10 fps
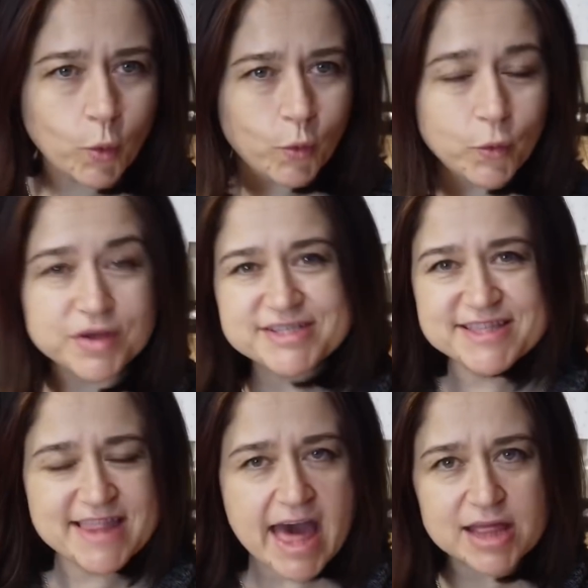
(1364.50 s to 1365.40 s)
Ooh,
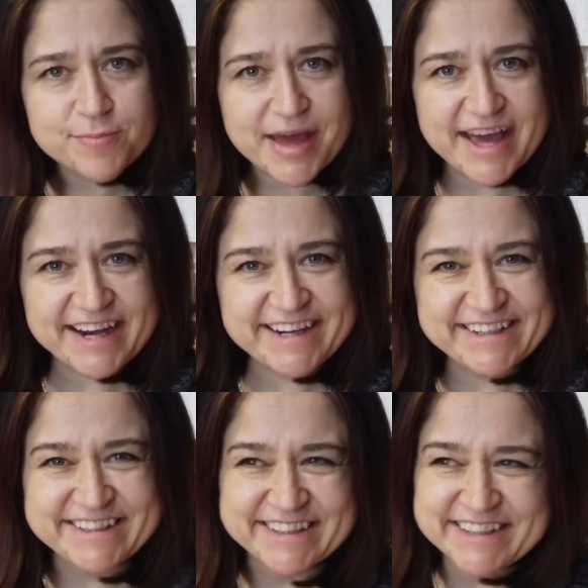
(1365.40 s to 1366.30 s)
isn't that
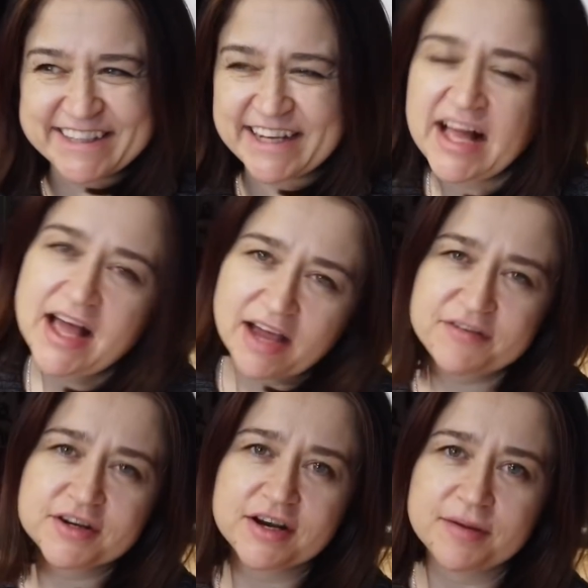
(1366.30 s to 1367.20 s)
better? I
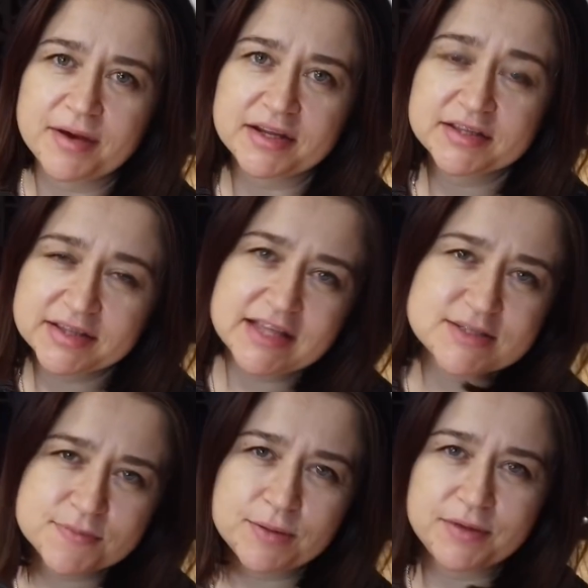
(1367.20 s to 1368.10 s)
forgot about it.
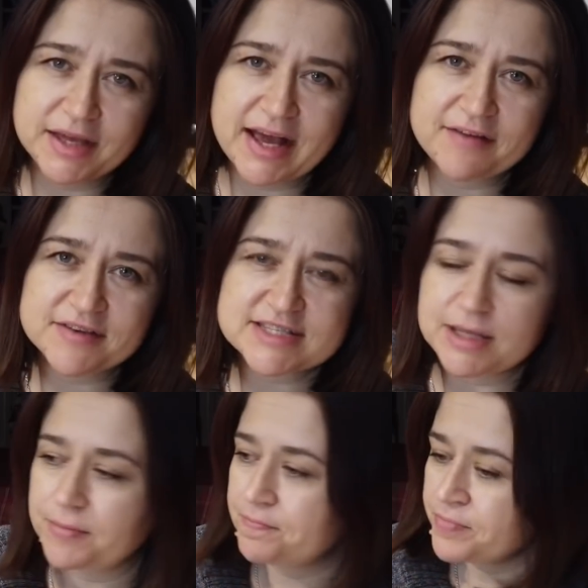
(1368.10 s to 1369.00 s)
That's me being half
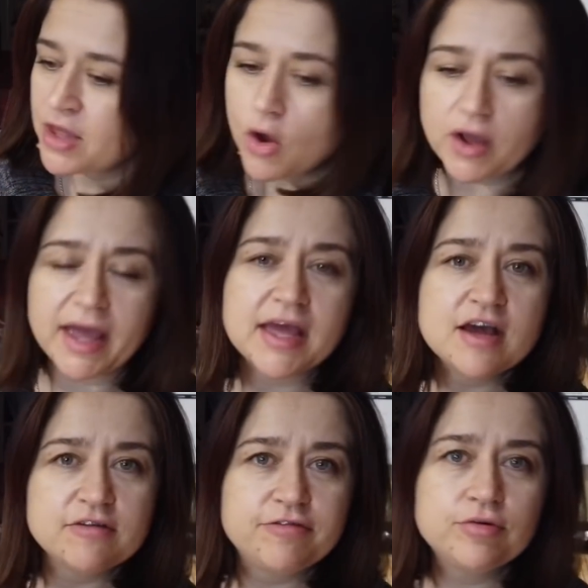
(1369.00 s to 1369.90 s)
asleep. Okay,
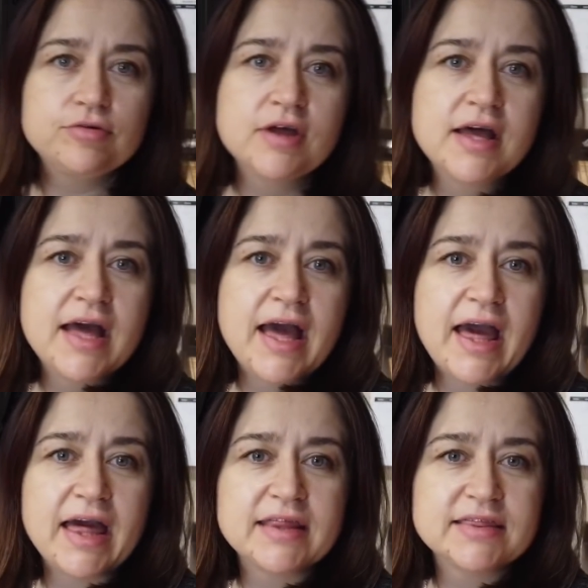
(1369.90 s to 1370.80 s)
food.
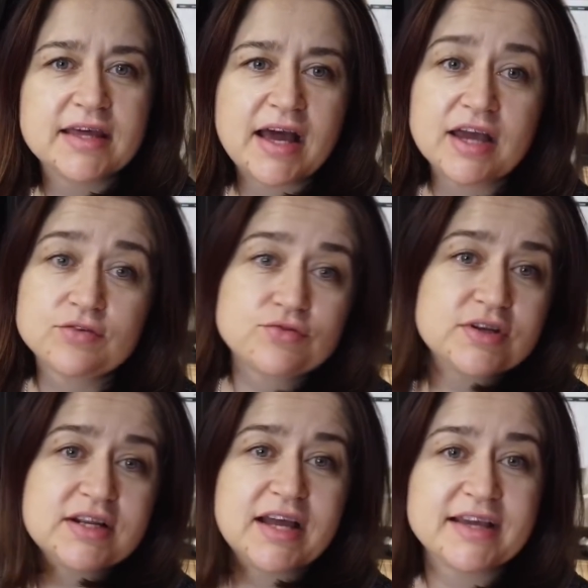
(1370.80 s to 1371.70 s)
And I
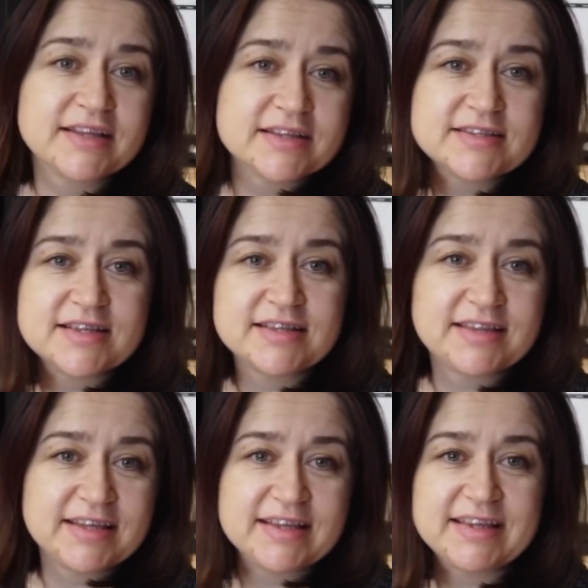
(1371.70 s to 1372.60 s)
really like the
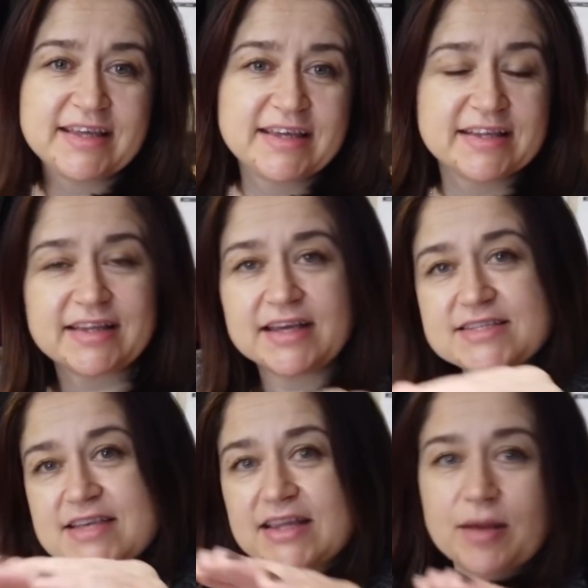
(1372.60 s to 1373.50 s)
dingy that I
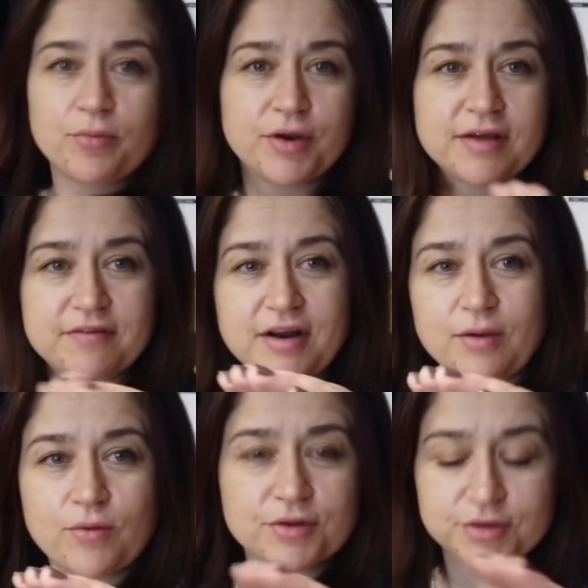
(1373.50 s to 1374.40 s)
set up whatever
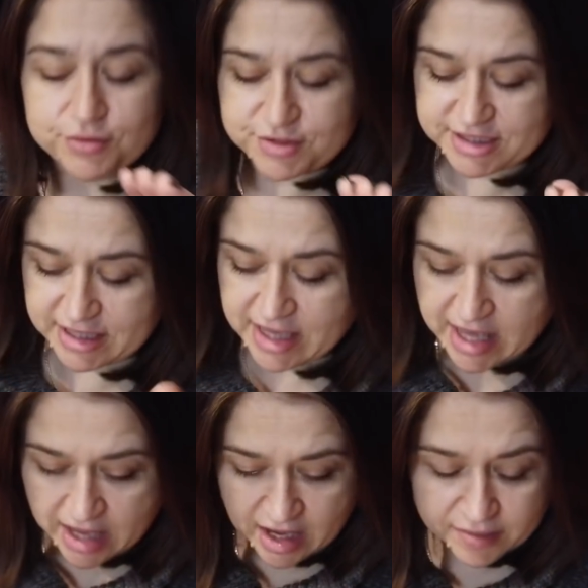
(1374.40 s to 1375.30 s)
I want to see.
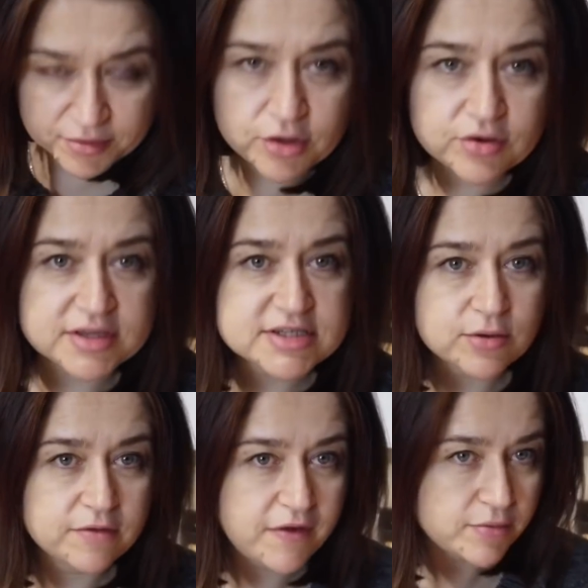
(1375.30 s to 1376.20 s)
I am curious.
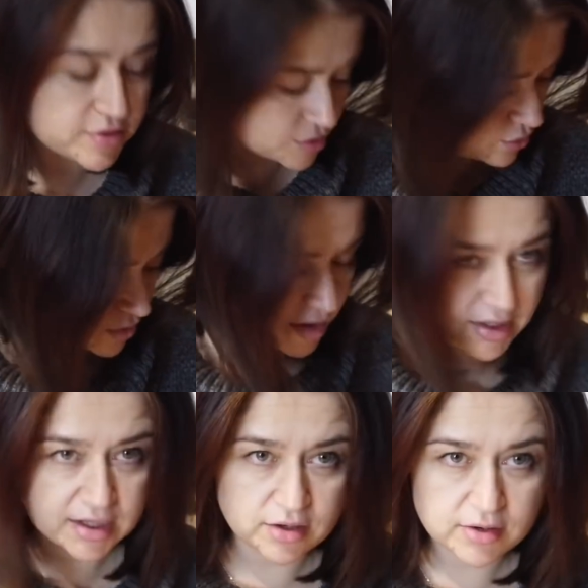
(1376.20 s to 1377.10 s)
So if I was
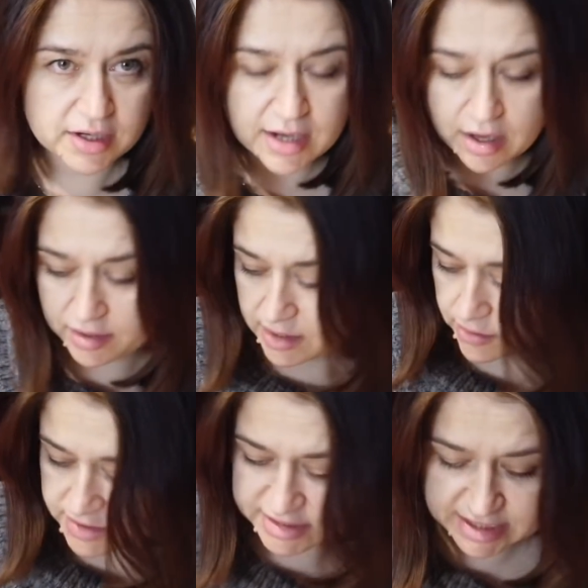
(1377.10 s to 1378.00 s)
cooking here right now and
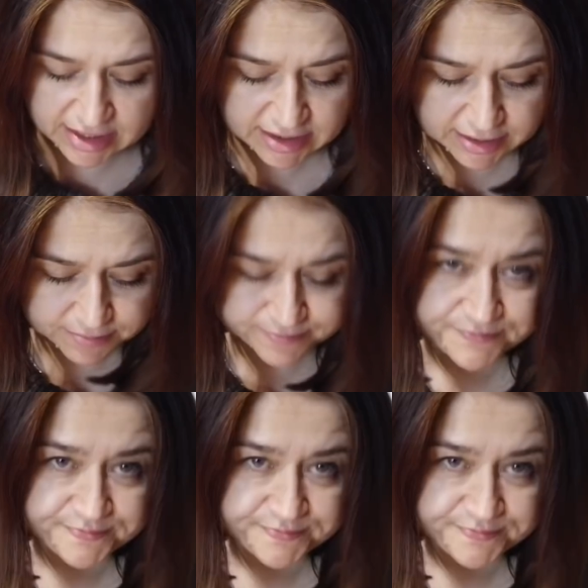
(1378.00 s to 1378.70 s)
I was saying,